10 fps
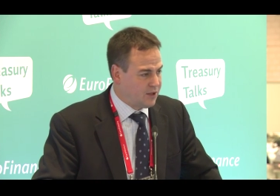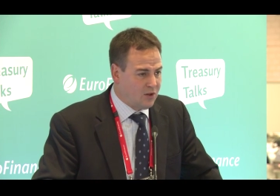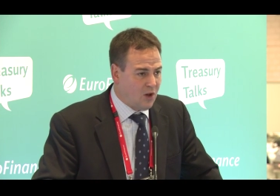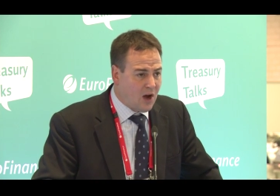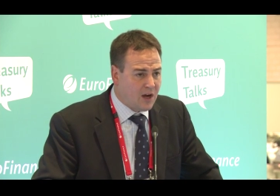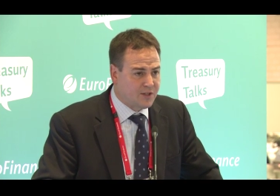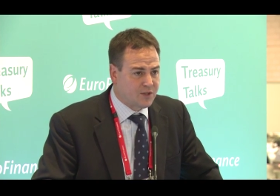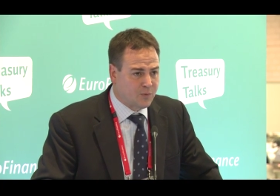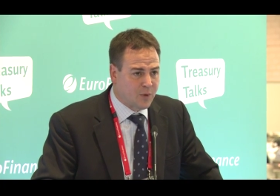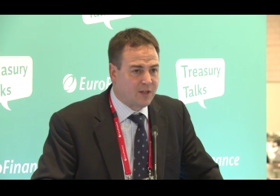the
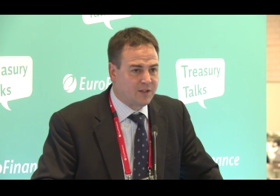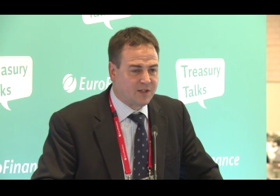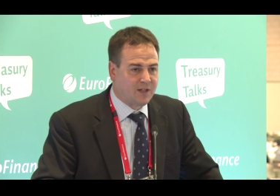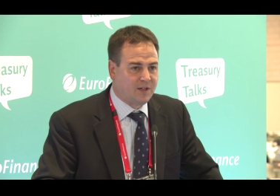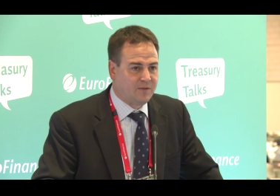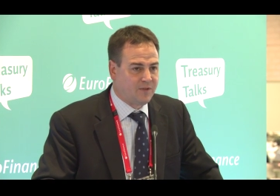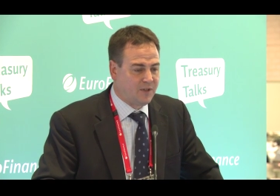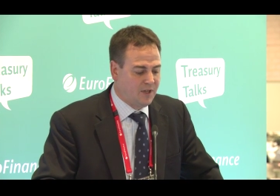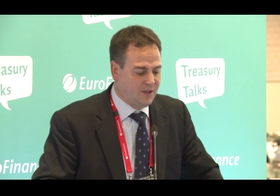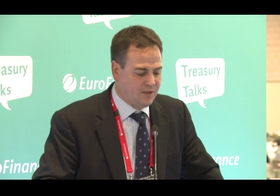loss relative
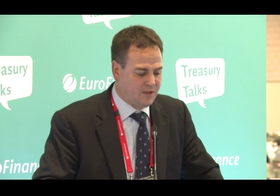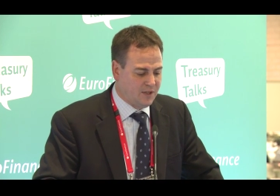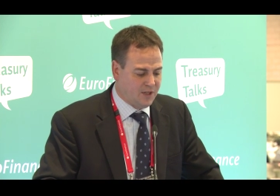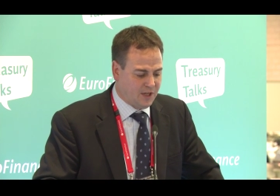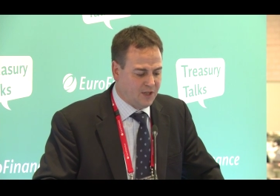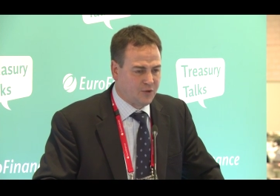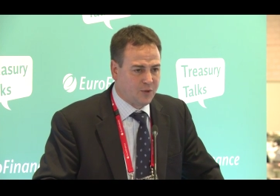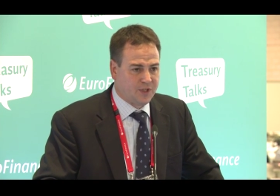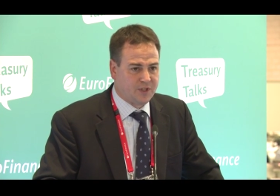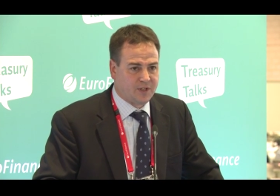to the
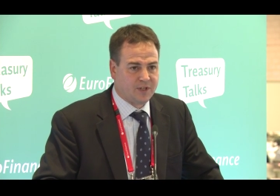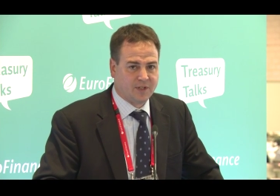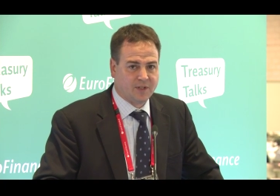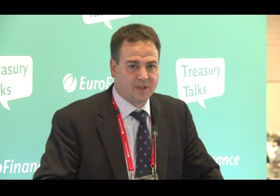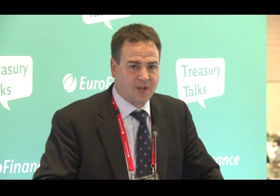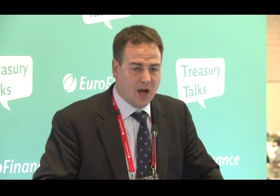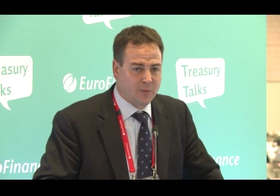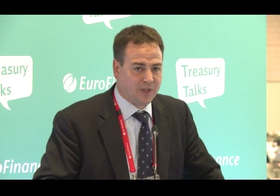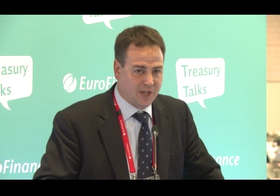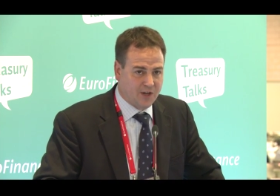interest
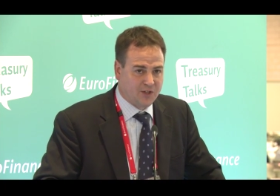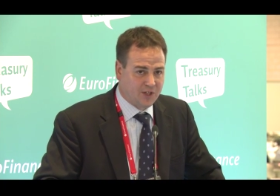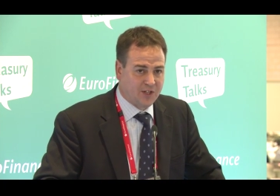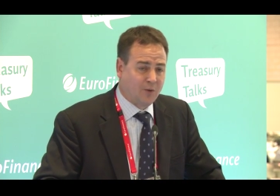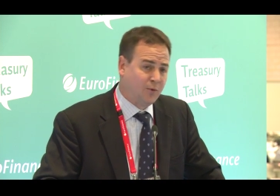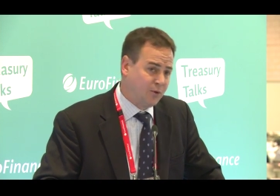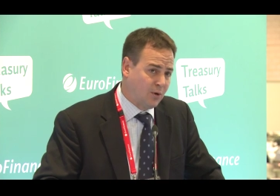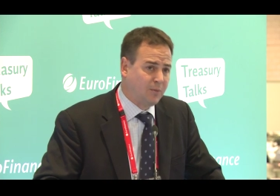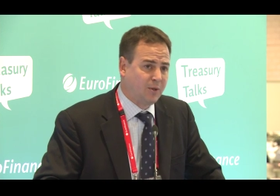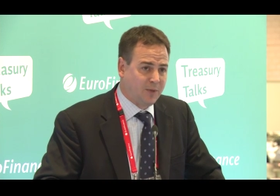obligation that would
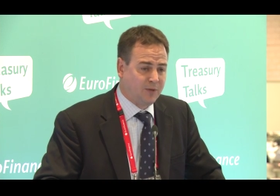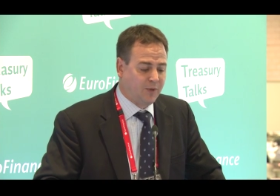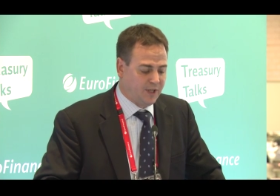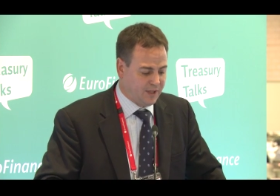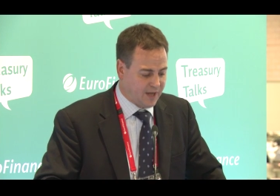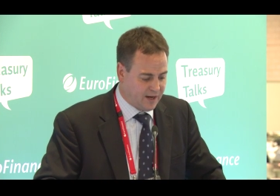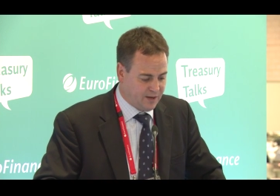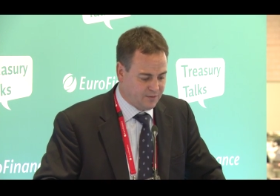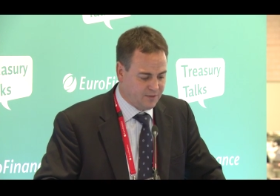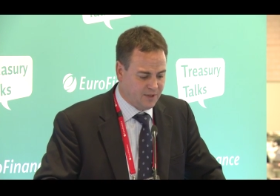normally be written
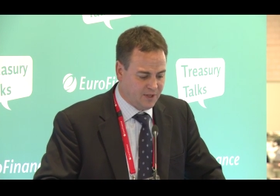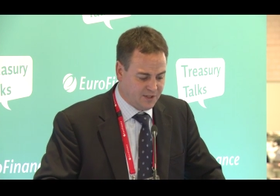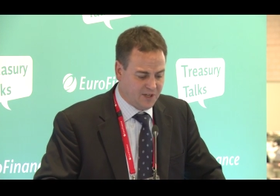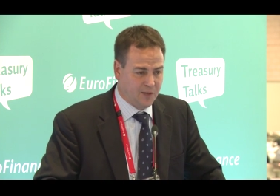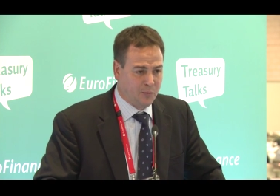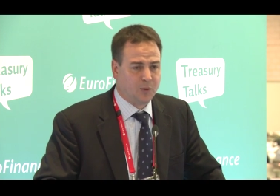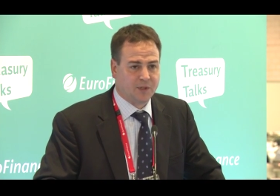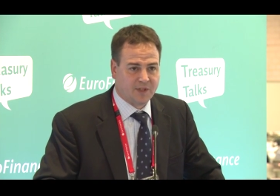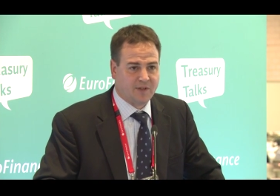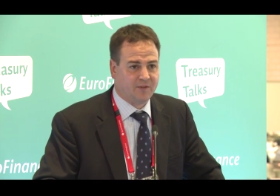down is
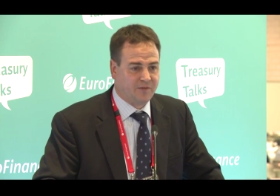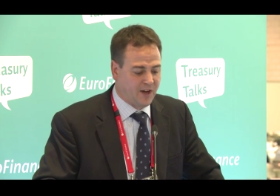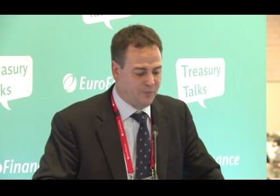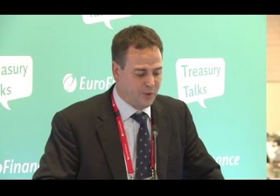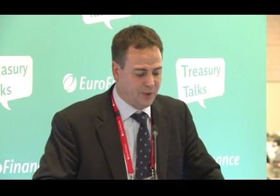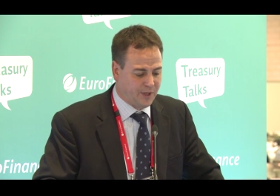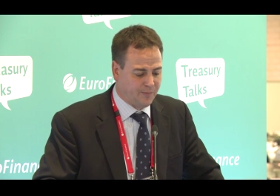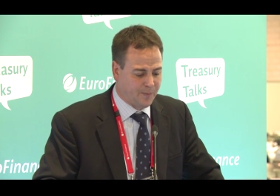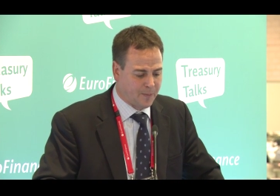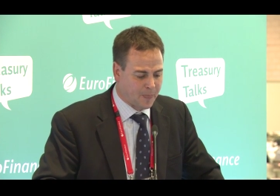$8.75 million.
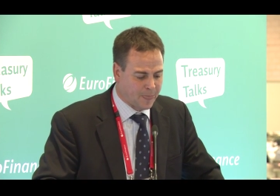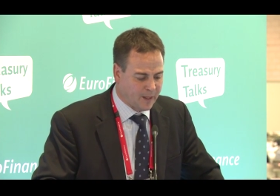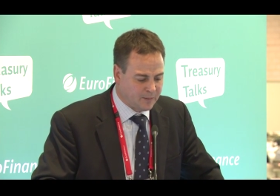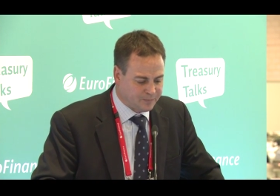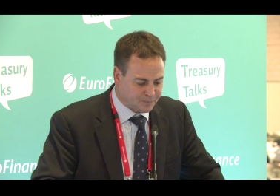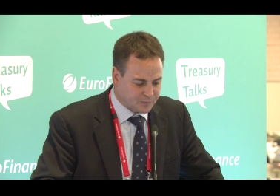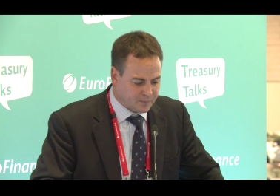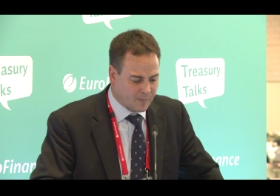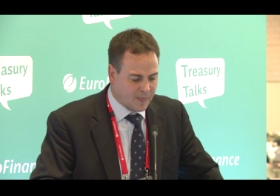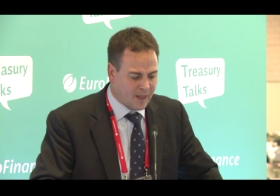
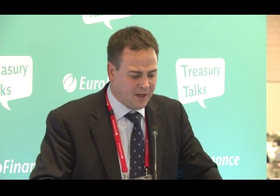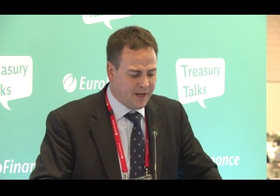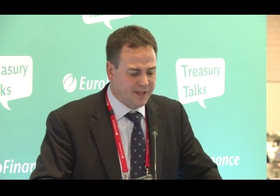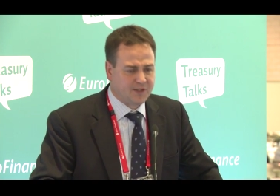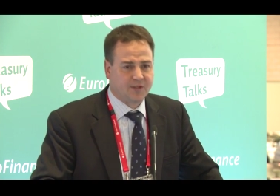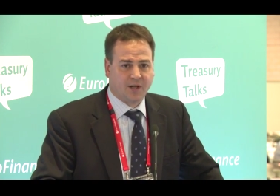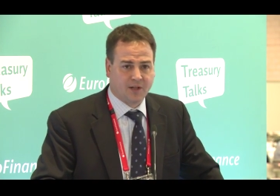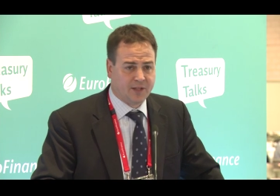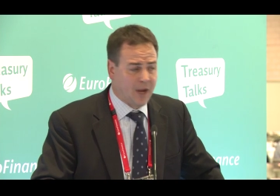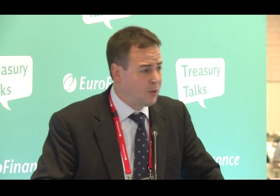And that's
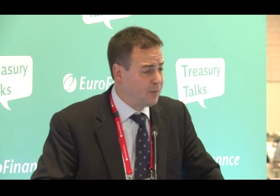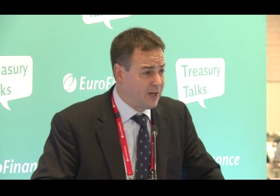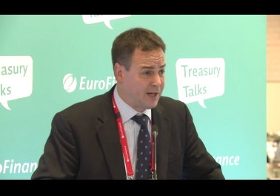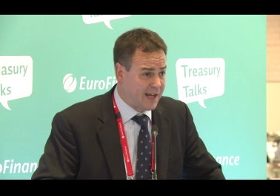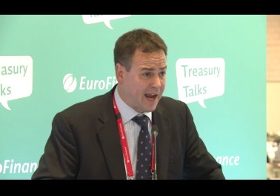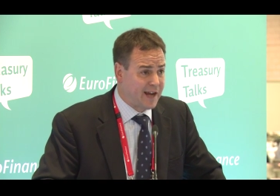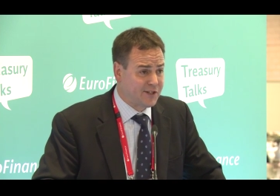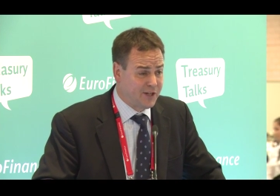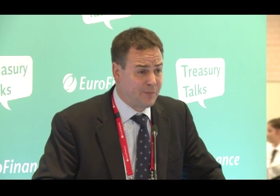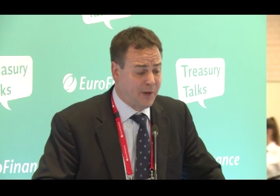that would be a
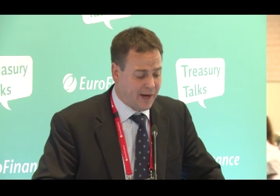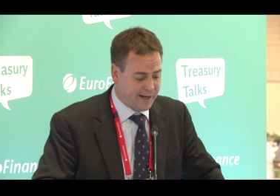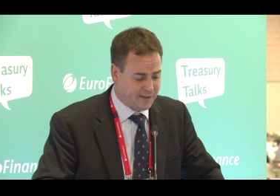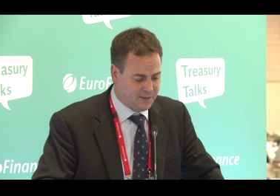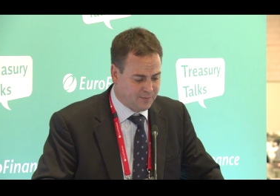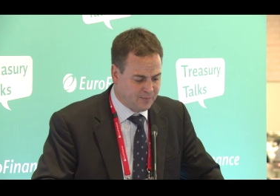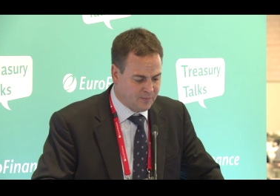cash impact